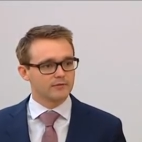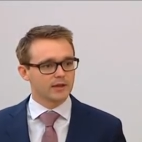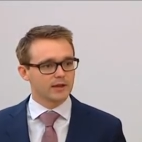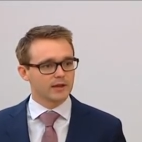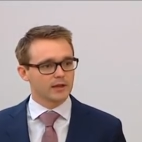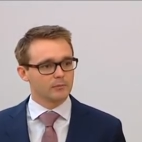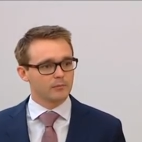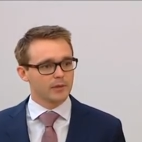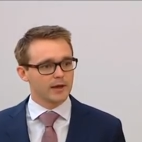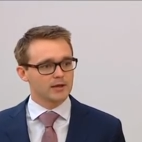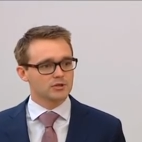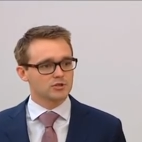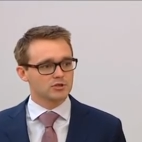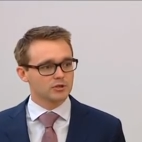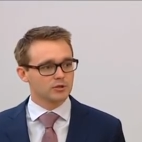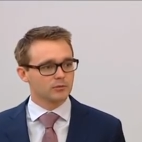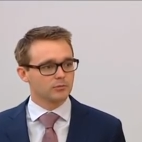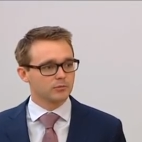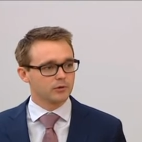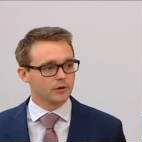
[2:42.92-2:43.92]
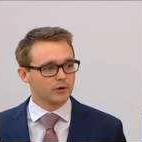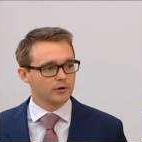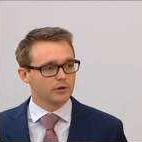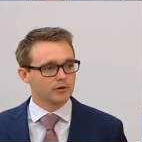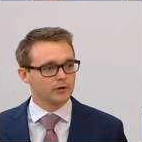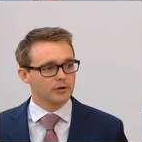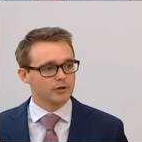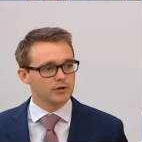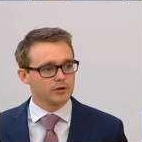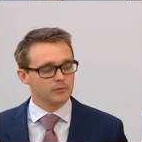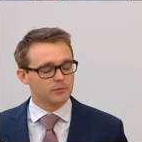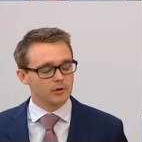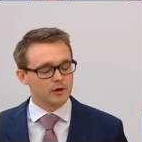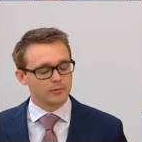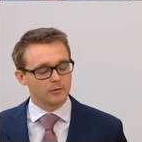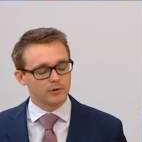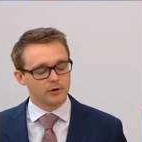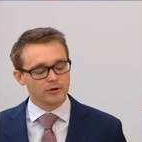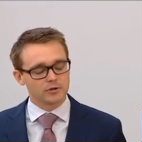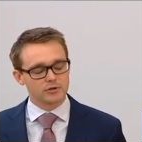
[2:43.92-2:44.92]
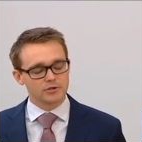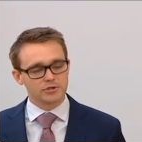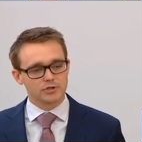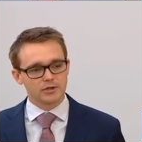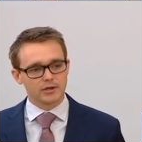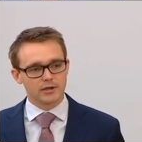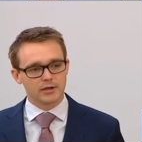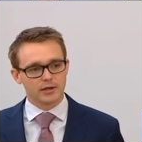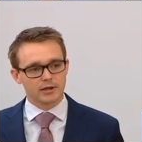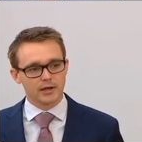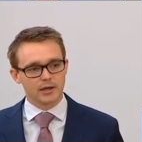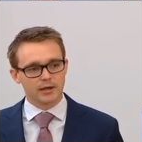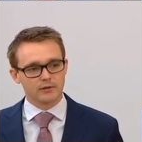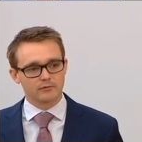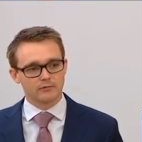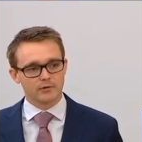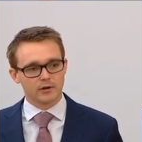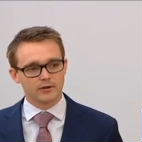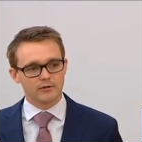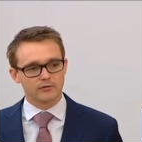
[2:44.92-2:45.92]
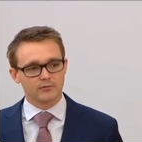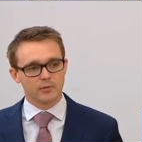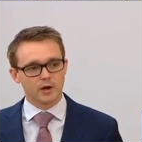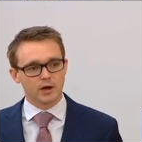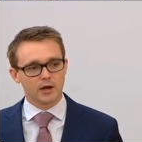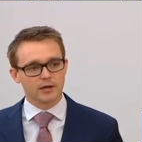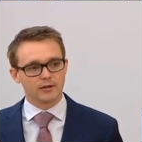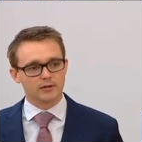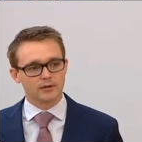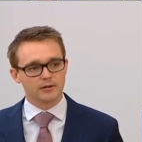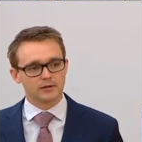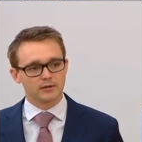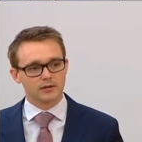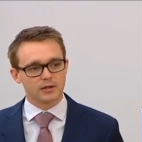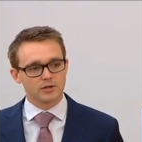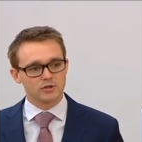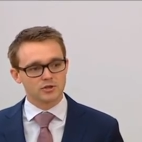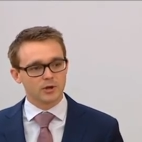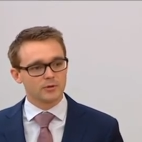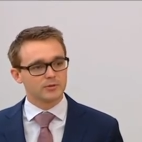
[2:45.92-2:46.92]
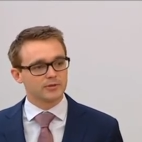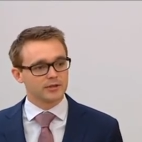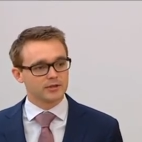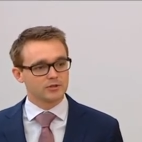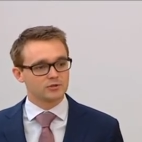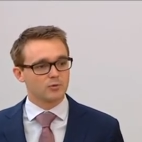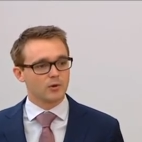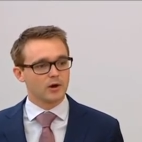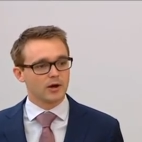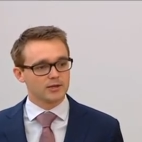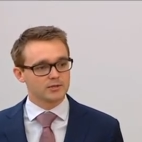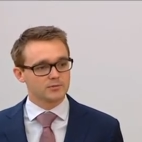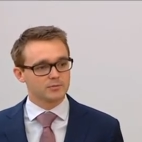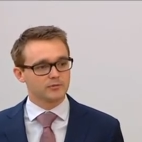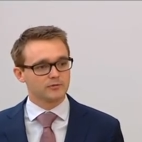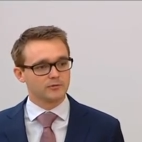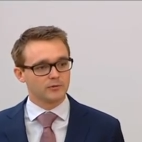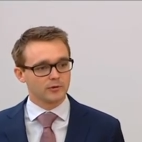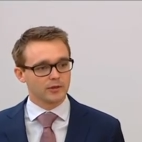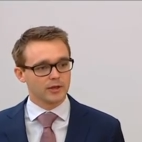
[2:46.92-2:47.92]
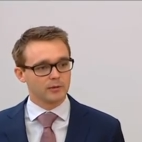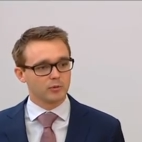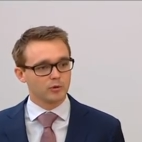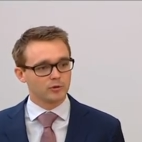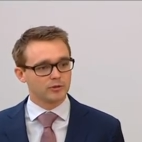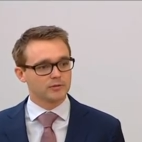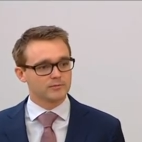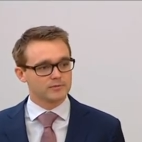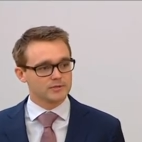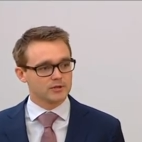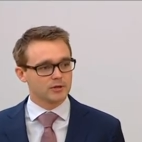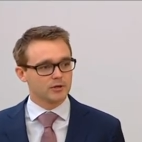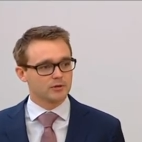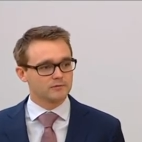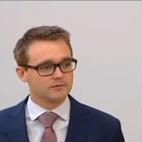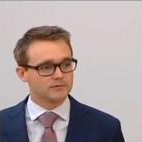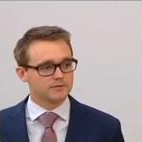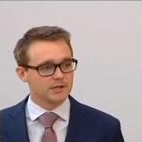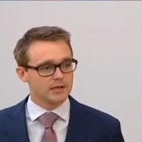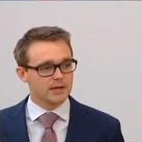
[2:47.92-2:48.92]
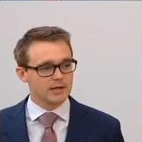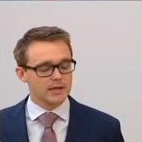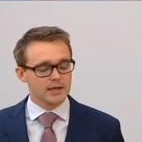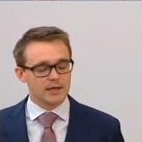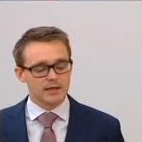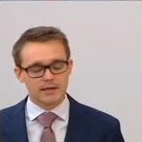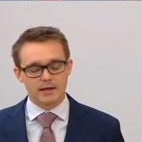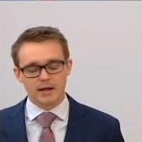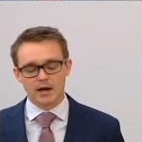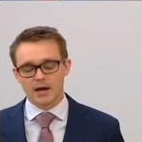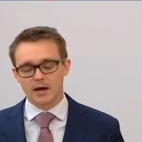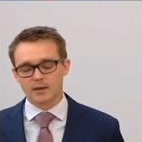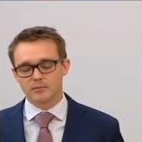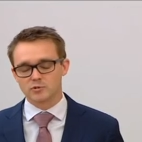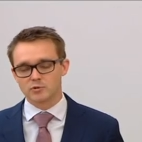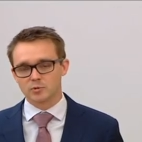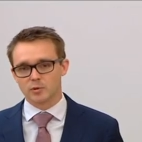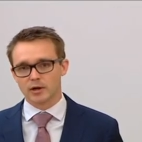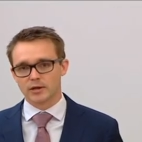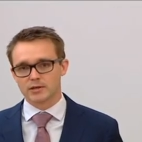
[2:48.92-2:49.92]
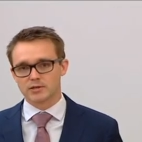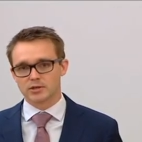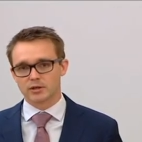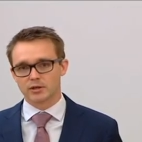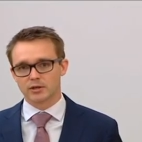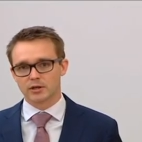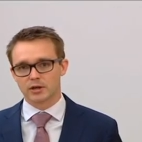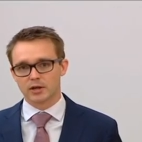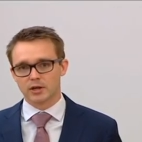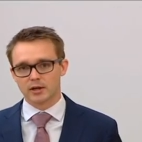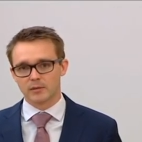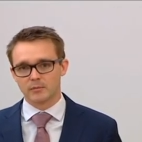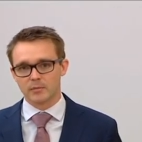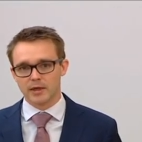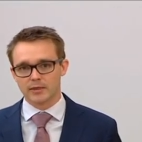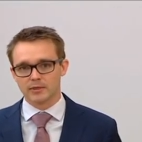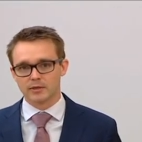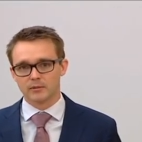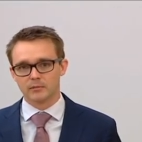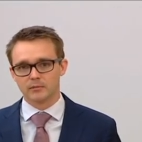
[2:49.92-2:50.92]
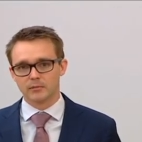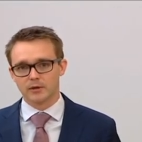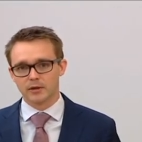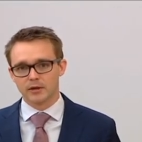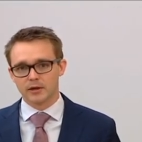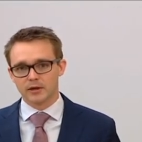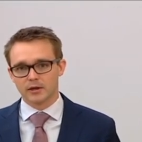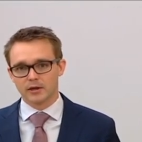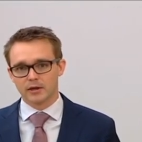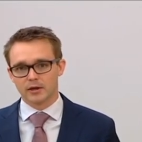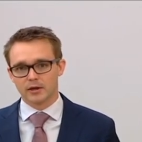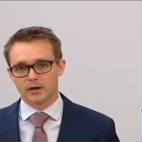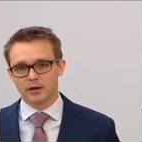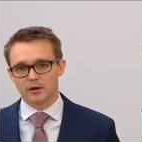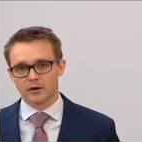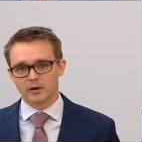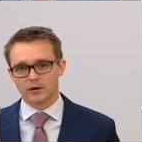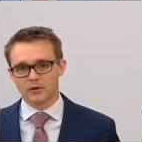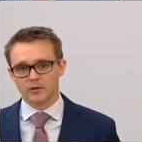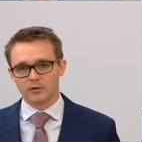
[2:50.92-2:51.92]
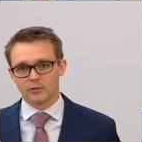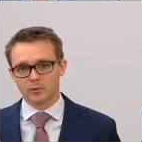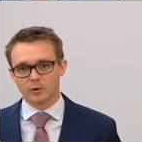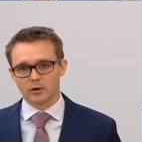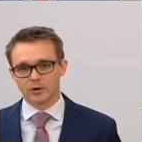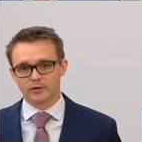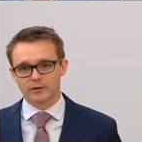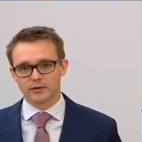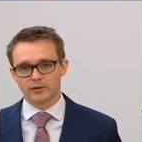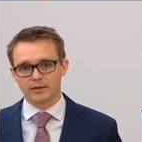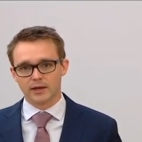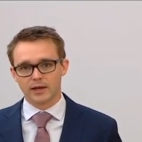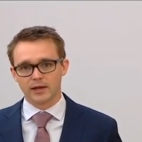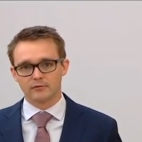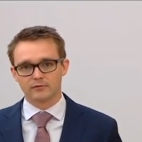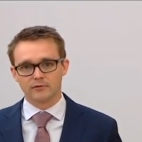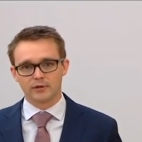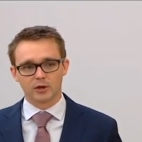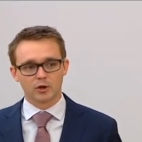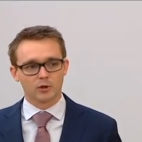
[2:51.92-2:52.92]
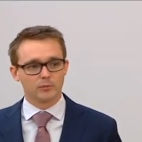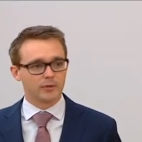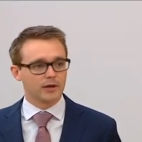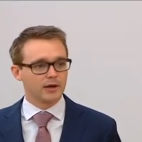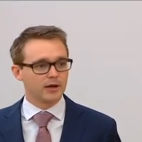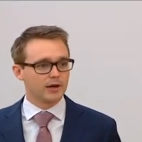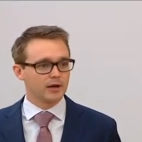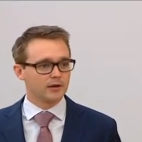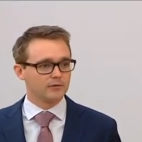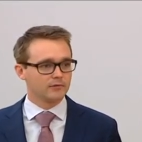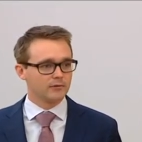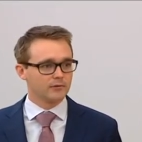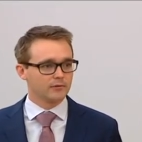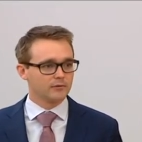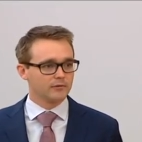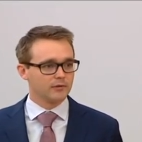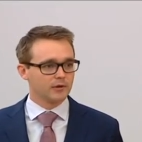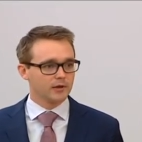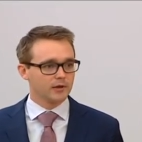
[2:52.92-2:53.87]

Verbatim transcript: that compassionate approach approach at front of mind and, and don't think twice before they put themselves in harm's way. So can I commend them uh, on the work that they've done on behalf of,